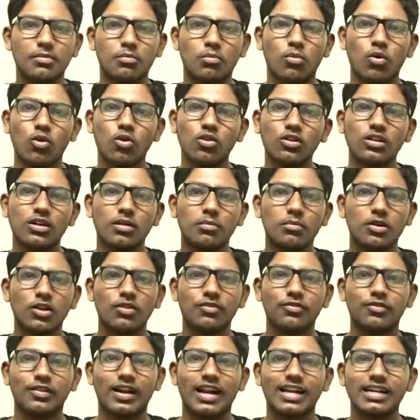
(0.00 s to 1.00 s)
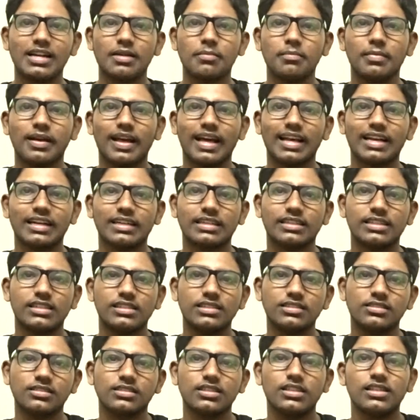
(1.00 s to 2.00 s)
more number of random
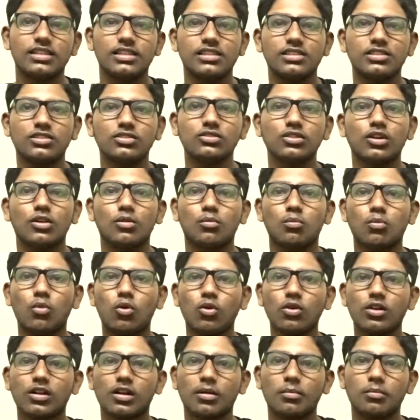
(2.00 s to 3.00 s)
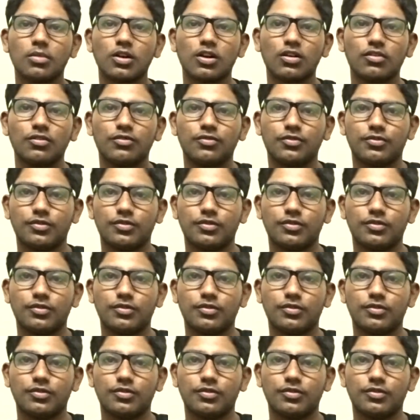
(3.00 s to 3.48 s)
characters, is more number of